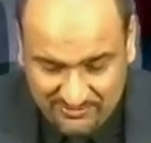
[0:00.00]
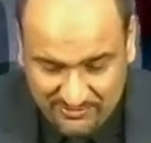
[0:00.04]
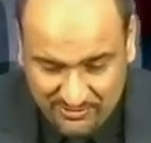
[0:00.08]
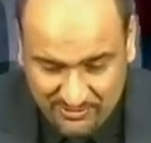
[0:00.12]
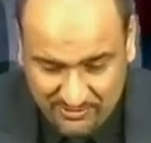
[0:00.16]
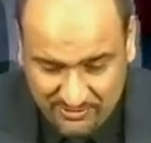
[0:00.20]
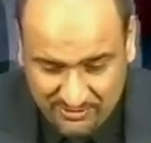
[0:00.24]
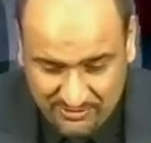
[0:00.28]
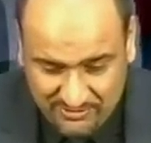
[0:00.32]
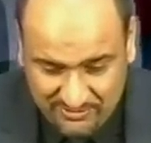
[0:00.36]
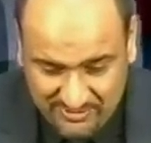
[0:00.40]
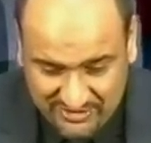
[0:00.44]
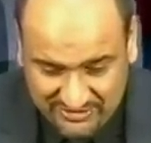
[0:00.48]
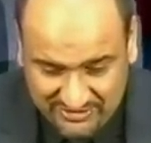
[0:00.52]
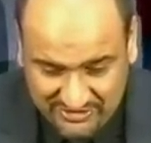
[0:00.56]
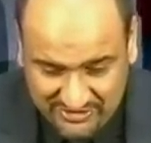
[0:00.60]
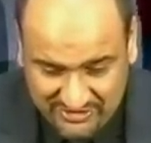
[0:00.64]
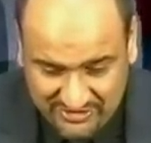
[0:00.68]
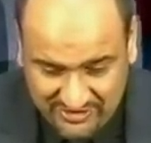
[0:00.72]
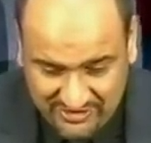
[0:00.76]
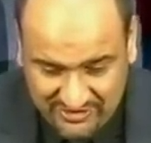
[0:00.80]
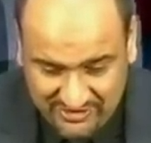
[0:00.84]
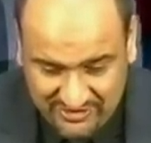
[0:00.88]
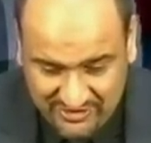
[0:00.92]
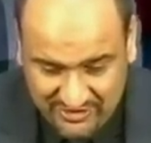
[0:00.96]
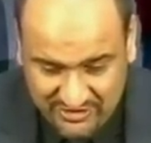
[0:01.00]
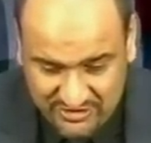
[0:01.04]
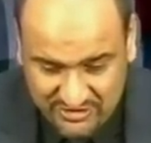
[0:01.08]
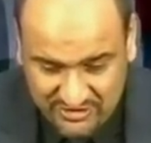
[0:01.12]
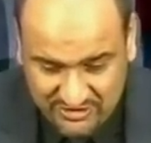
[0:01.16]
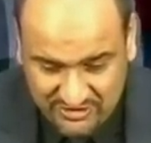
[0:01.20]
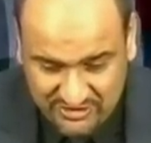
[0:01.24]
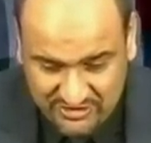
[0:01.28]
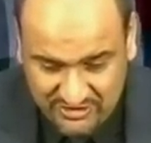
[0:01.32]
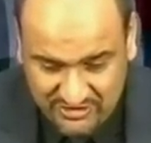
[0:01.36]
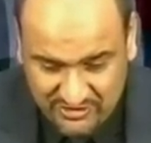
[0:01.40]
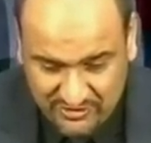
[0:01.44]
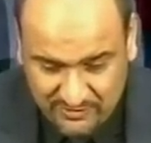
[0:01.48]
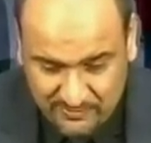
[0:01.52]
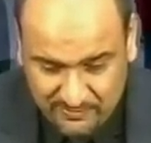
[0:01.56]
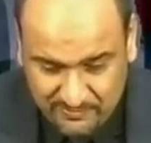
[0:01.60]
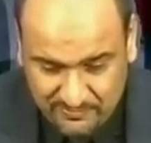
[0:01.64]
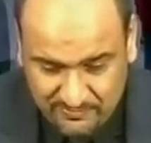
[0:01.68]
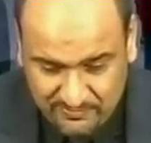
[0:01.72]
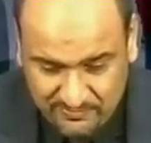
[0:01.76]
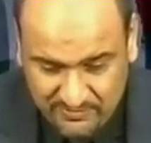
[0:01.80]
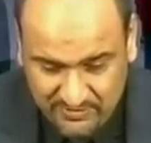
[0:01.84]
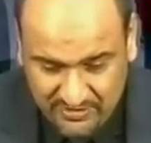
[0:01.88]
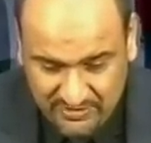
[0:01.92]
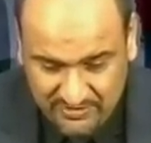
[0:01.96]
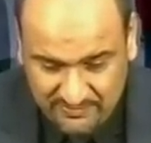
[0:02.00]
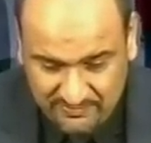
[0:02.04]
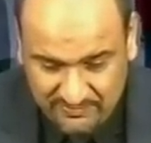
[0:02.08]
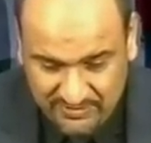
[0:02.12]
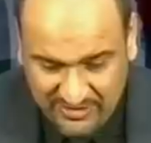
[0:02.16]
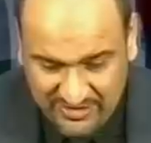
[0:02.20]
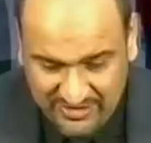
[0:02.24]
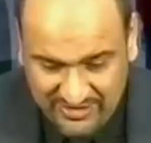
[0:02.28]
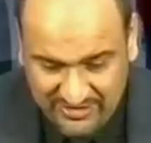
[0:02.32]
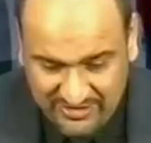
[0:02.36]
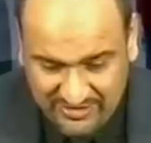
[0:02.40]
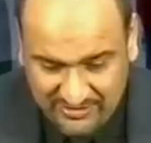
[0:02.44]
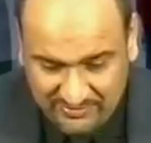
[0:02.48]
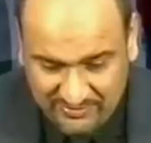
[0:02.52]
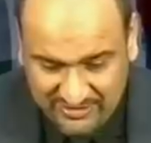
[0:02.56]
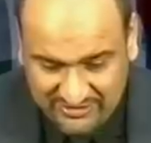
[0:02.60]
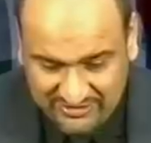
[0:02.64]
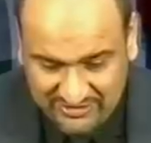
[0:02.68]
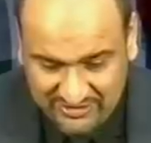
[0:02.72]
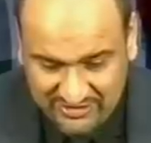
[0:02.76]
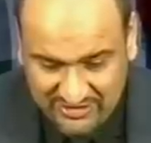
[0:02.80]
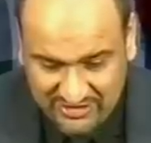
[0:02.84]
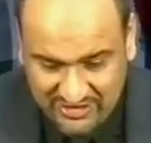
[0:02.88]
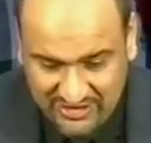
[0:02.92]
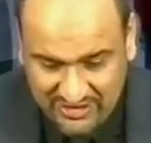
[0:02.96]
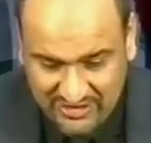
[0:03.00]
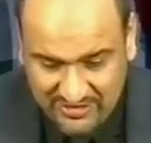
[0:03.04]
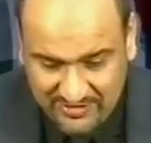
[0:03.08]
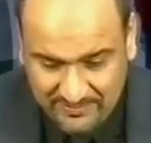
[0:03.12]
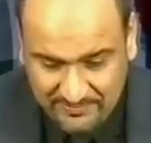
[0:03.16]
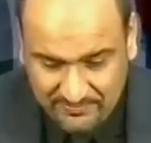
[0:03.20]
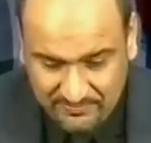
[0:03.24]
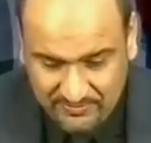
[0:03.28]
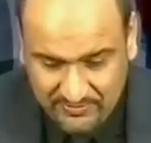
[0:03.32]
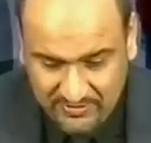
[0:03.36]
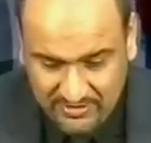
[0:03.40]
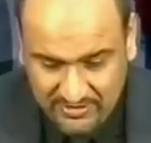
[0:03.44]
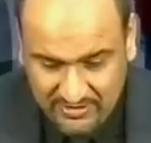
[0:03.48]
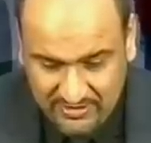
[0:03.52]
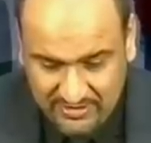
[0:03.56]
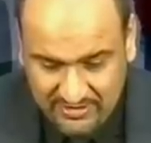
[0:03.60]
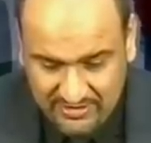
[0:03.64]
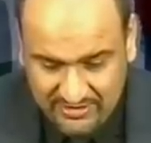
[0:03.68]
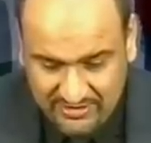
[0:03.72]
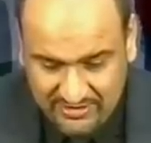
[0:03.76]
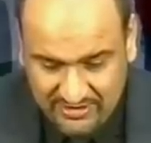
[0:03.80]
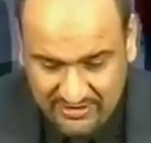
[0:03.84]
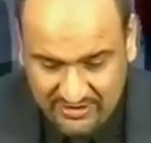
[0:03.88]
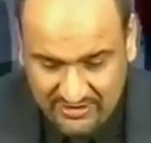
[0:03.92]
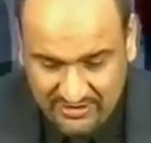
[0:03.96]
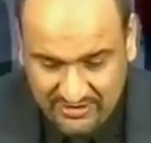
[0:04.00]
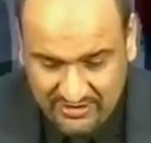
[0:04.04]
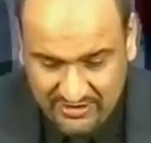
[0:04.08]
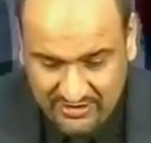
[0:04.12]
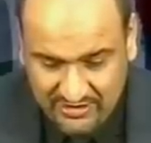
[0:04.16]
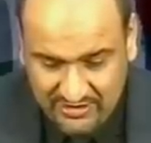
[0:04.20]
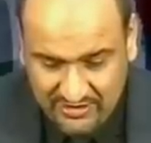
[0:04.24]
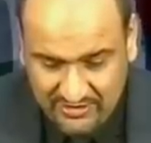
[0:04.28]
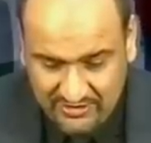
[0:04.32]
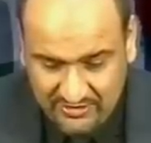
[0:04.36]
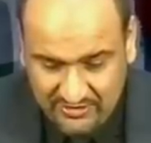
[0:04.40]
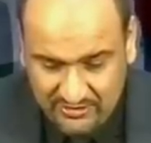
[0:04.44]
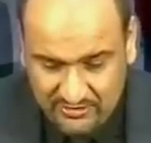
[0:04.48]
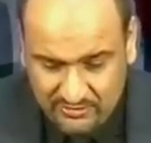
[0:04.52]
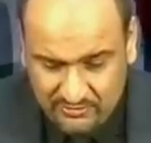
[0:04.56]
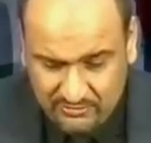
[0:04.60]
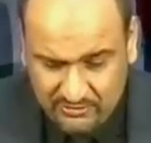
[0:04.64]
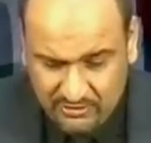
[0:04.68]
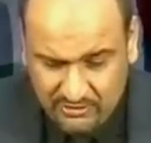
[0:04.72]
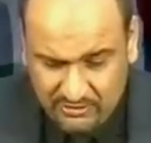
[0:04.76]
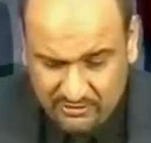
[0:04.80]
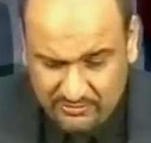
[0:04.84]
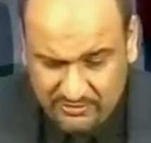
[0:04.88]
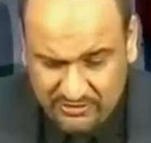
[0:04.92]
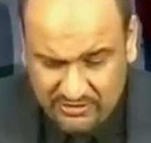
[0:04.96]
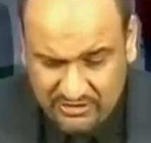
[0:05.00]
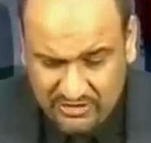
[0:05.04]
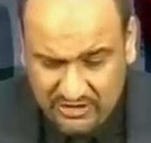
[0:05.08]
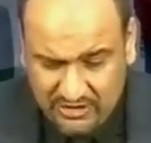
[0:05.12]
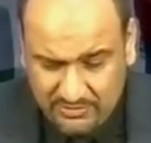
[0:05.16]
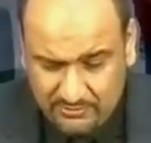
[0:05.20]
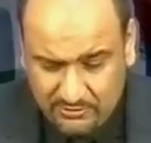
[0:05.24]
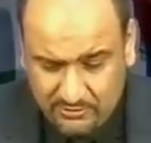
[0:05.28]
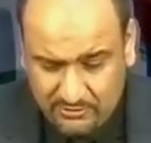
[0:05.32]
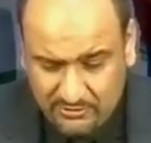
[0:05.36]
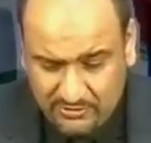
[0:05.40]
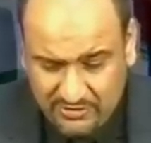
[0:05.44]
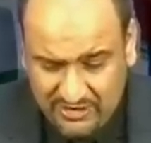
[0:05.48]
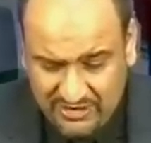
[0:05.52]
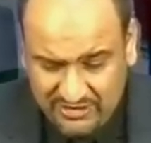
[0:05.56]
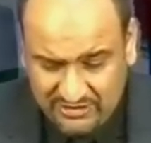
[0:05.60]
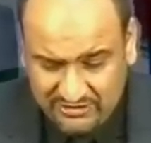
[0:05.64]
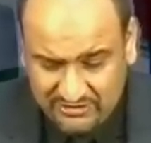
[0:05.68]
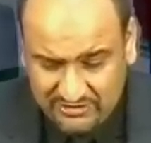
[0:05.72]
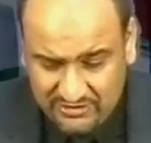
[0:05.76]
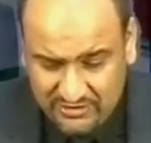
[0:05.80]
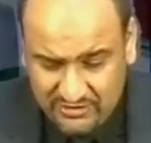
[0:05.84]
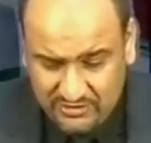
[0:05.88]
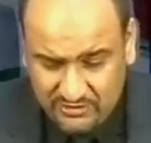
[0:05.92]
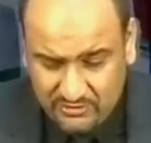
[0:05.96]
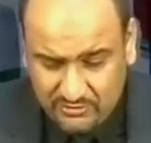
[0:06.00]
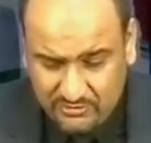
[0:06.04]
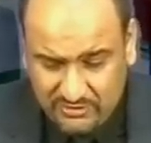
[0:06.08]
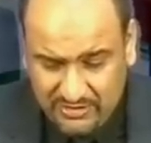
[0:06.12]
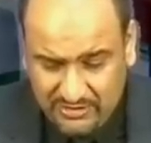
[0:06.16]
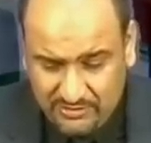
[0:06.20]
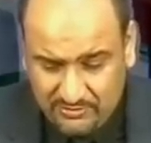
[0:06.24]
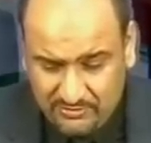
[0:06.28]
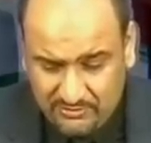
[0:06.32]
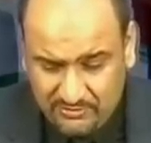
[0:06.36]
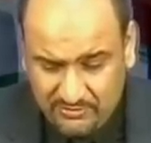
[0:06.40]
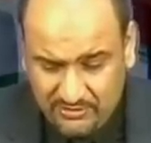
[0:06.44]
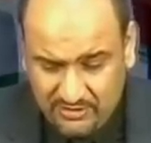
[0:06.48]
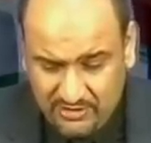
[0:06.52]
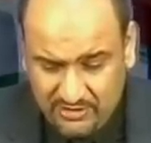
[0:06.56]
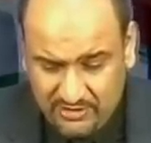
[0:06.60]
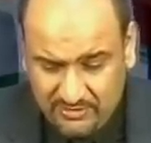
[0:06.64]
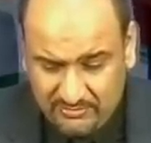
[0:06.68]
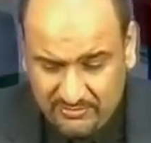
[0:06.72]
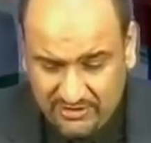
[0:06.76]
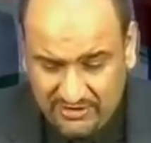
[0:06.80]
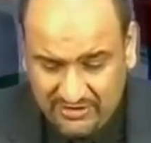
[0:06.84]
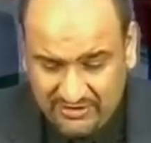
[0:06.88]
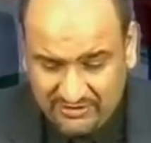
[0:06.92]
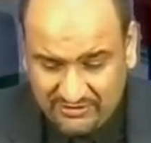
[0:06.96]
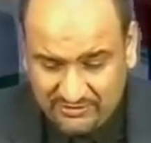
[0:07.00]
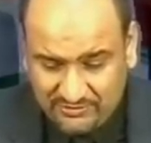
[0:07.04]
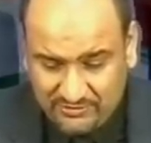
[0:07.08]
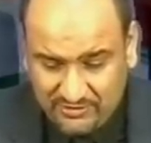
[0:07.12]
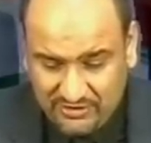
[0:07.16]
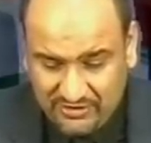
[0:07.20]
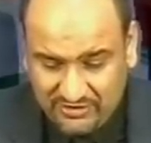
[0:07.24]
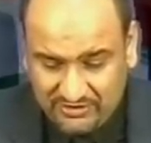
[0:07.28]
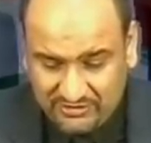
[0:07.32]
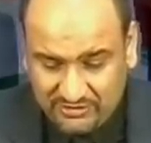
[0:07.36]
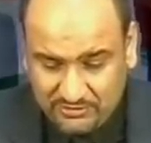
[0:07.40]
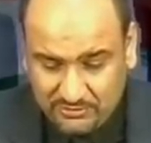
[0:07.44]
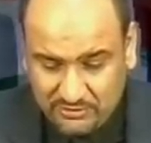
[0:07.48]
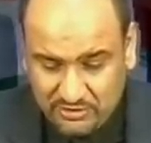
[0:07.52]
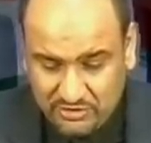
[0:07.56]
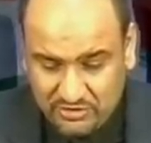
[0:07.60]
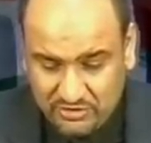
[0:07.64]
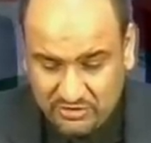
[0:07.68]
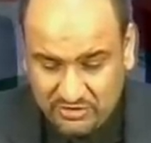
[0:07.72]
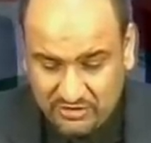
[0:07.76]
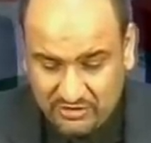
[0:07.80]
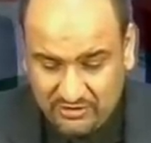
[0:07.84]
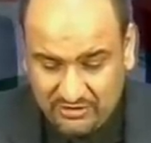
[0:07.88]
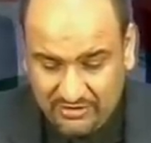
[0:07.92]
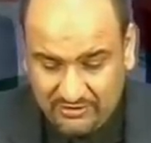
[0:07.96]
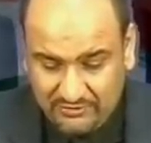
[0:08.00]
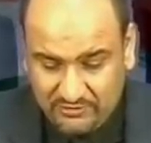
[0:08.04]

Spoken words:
Hor message kare Jagjeet Bhaiya da message aya ke welcome Harjap, always wait Mondays and Fridays to watch your show.